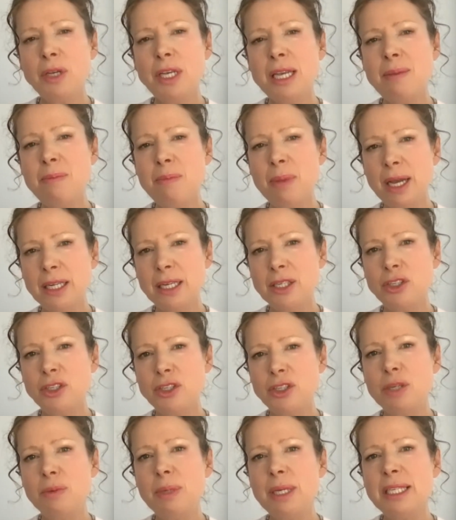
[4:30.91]
he
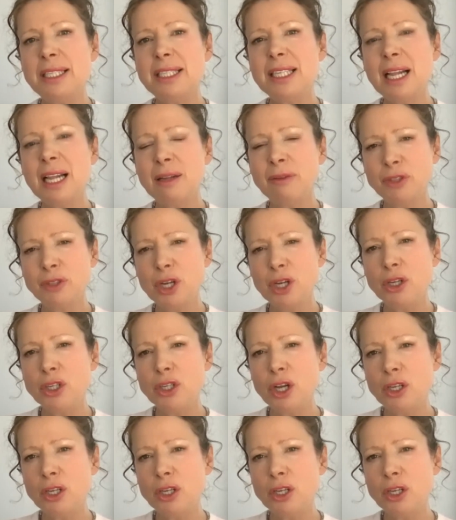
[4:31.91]
managed to be a self-taught